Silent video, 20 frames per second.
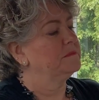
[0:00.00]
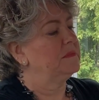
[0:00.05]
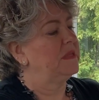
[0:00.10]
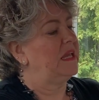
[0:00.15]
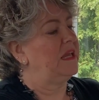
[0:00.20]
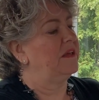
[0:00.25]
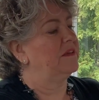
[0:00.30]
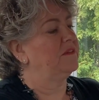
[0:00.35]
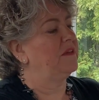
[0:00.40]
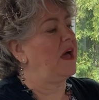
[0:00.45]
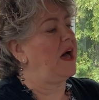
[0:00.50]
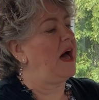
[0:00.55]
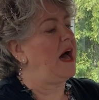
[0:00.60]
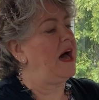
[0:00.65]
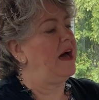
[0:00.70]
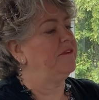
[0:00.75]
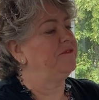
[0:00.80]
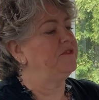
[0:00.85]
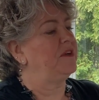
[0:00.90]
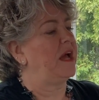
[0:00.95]
Here's our
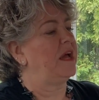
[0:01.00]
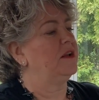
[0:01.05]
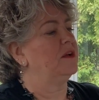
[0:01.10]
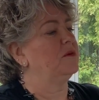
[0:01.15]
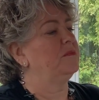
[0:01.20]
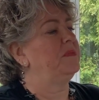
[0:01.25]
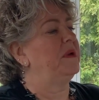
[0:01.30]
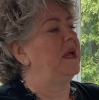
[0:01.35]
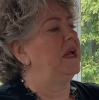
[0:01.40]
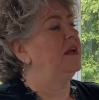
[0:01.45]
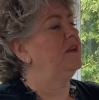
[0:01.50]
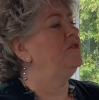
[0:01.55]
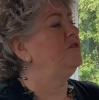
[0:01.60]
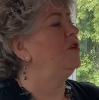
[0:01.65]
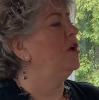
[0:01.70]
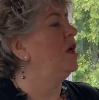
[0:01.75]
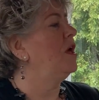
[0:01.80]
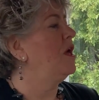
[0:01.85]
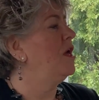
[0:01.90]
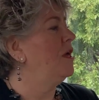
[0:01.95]
half-title
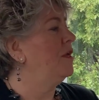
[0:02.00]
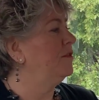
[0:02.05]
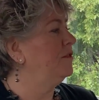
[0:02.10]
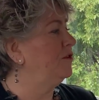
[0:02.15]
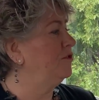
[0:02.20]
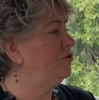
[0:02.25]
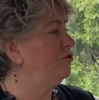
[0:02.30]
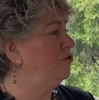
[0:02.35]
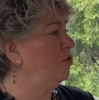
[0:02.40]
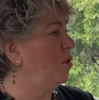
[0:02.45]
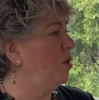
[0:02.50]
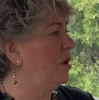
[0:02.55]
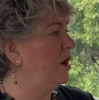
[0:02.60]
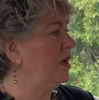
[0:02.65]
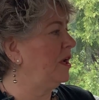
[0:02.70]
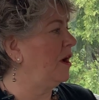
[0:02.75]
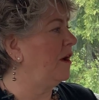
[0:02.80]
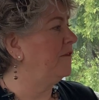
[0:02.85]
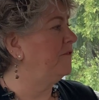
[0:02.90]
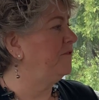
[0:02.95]
page. The
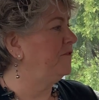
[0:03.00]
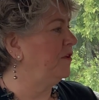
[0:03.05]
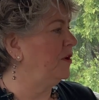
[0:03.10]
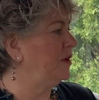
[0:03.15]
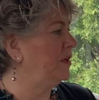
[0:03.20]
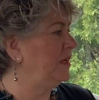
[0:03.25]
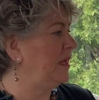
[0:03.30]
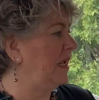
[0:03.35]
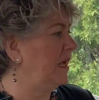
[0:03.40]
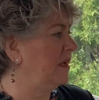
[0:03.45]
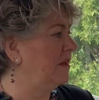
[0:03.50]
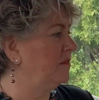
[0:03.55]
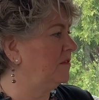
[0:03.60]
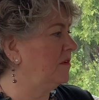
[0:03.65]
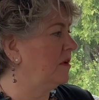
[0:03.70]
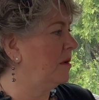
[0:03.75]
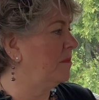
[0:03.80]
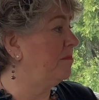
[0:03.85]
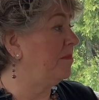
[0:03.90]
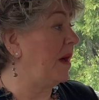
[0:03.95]
Story of Ferdinand
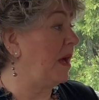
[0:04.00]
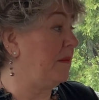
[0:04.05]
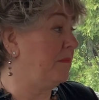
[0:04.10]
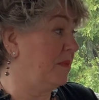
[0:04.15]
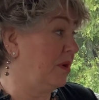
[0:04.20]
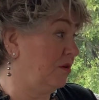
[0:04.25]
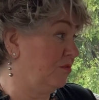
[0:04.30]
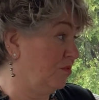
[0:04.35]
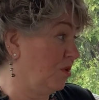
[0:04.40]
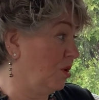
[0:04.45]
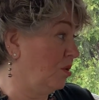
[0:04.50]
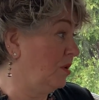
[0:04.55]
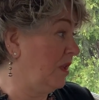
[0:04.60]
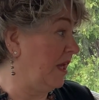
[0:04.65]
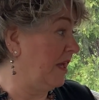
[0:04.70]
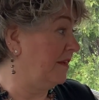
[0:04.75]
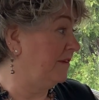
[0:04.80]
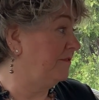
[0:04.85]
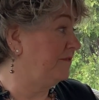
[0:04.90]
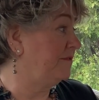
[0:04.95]
by Munro
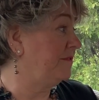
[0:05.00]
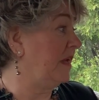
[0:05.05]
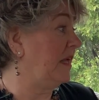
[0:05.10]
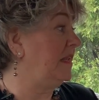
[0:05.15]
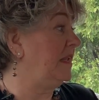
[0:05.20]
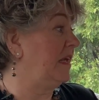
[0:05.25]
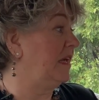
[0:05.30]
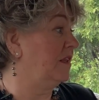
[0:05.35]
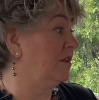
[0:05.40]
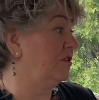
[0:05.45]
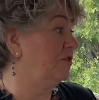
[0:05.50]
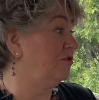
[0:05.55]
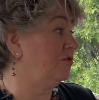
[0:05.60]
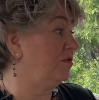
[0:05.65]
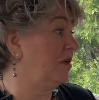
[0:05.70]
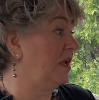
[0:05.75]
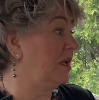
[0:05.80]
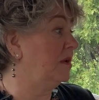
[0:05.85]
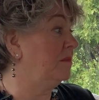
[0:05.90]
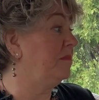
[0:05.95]
Leaf and
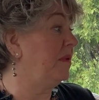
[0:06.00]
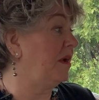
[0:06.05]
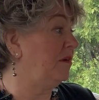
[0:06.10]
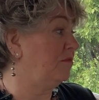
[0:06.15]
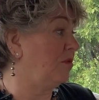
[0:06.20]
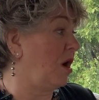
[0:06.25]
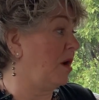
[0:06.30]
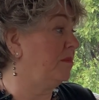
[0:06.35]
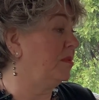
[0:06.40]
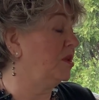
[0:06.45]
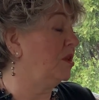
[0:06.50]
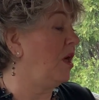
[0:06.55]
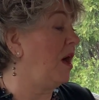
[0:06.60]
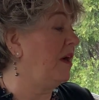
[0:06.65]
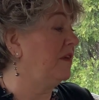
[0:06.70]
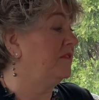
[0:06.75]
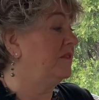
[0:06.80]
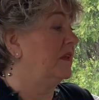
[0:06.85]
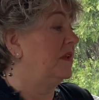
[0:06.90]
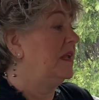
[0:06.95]
illustrated by Robert
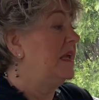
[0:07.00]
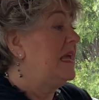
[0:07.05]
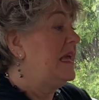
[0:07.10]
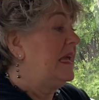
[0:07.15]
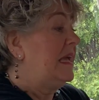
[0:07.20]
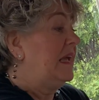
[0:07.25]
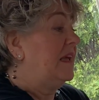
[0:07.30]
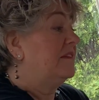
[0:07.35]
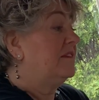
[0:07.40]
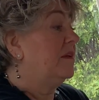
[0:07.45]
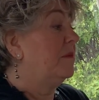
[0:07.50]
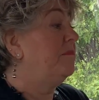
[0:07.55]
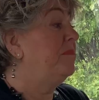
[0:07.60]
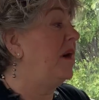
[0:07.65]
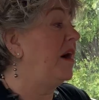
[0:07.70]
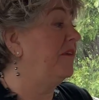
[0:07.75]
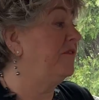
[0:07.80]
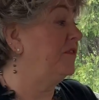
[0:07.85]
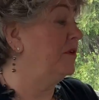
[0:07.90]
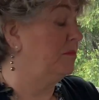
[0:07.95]
Lawson. It's a
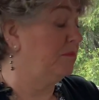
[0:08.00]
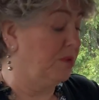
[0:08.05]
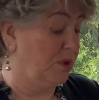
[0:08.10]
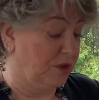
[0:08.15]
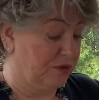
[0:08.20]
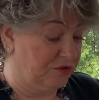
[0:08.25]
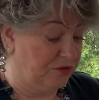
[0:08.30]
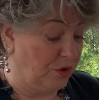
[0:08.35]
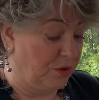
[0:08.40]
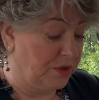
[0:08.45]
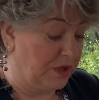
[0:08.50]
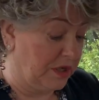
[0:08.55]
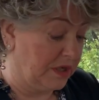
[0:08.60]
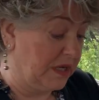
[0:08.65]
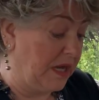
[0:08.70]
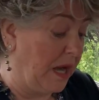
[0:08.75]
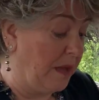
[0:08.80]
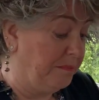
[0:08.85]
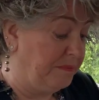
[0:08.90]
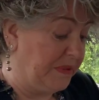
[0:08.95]
puffin book. So the
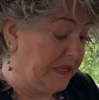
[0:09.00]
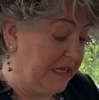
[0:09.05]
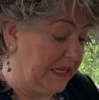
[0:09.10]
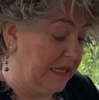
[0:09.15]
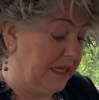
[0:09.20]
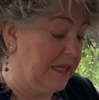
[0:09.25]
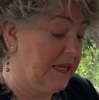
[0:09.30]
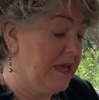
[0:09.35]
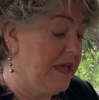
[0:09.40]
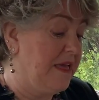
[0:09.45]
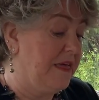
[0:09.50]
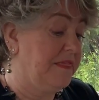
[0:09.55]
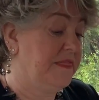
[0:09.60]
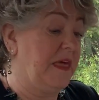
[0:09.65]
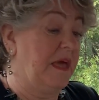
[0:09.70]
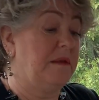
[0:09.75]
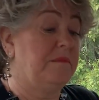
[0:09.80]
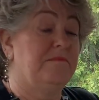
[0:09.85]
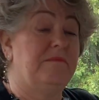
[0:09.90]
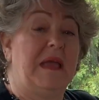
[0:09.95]
company
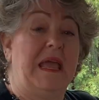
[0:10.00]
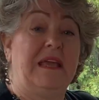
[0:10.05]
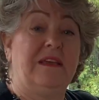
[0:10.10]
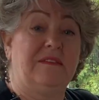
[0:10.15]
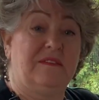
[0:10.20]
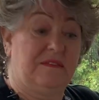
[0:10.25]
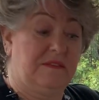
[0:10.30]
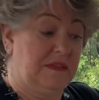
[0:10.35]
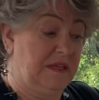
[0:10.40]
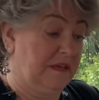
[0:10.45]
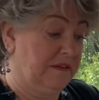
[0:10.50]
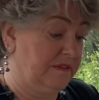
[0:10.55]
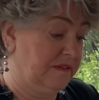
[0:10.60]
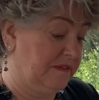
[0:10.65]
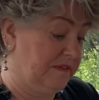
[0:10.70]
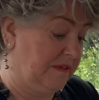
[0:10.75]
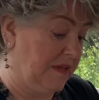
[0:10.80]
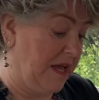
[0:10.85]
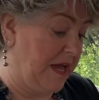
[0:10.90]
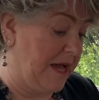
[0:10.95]
that makes
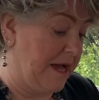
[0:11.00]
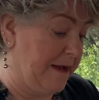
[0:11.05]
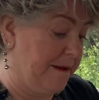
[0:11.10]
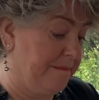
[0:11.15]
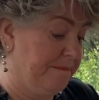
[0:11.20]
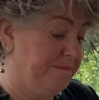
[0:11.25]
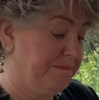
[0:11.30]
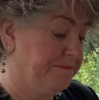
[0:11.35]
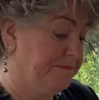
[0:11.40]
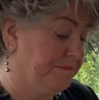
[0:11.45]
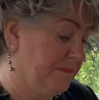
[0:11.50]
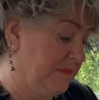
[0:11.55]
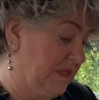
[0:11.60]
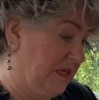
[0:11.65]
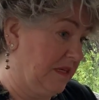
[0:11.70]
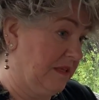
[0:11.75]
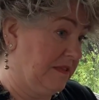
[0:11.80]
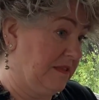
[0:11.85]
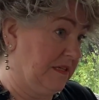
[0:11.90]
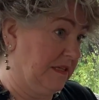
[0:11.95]
this
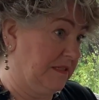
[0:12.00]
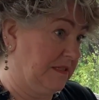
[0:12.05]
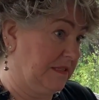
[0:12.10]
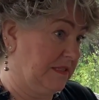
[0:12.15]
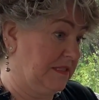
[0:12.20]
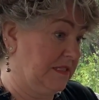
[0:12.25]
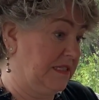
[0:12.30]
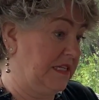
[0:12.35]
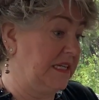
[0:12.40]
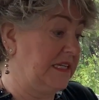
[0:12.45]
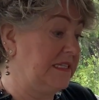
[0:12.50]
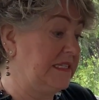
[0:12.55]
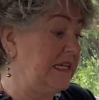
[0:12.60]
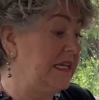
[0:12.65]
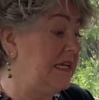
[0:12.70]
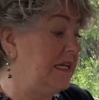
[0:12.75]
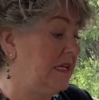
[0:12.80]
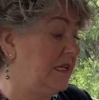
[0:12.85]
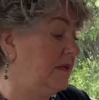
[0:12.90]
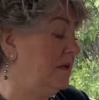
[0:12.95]
this
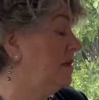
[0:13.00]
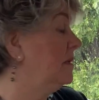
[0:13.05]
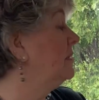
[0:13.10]
CD